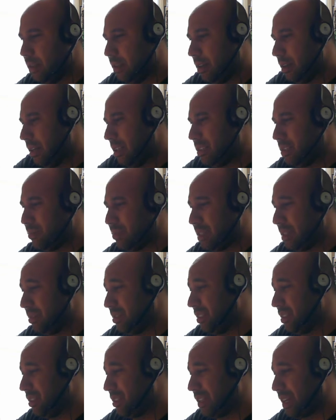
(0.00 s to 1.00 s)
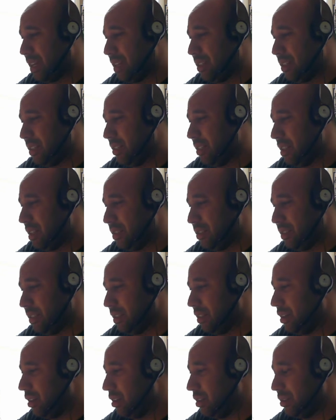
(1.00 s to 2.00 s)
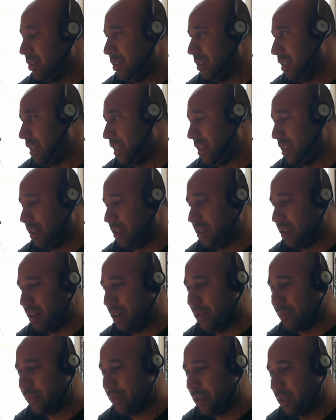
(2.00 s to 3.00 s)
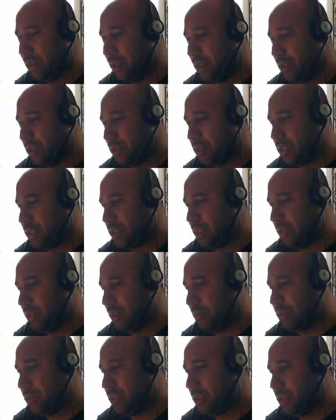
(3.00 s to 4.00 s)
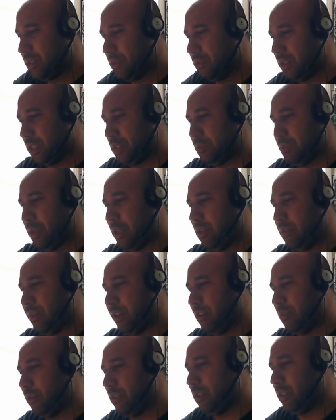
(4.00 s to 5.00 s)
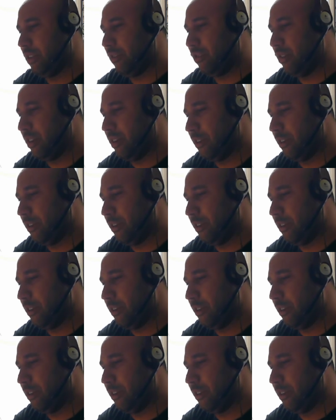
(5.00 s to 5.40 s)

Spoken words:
I sometimes just scan in as they are and just ink on top. So I'm still experimenting with different